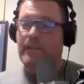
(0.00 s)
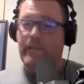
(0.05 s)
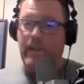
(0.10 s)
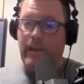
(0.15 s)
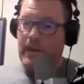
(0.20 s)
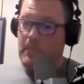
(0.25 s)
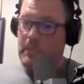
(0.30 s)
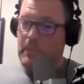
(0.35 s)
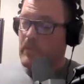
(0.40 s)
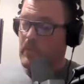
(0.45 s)

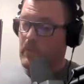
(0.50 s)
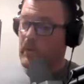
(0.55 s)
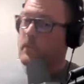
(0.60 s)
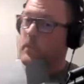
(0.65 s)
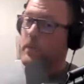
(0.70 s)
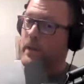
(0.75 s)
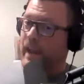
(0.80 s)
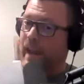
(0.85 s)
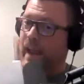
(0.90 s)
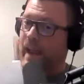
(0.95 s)
tend to be
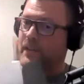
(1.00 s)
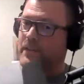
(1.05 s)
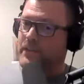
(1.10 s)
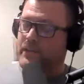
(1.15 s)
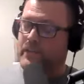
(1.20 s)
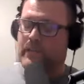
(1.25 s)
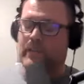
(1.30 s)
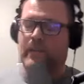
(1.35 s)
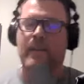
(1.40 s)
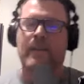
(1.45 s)
frequent
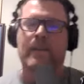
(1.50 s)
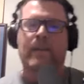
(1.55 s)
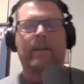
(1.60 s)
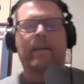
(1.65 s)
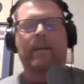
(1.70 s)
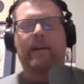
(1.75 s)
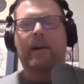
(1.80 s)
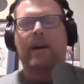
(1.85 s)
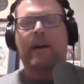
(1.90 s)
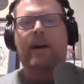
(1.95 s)
guests.
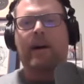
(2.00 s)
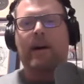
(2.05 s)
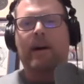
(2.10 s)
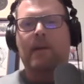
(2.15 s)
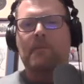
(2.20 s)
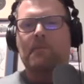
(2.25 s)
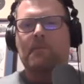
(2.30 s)
Mm-hmm.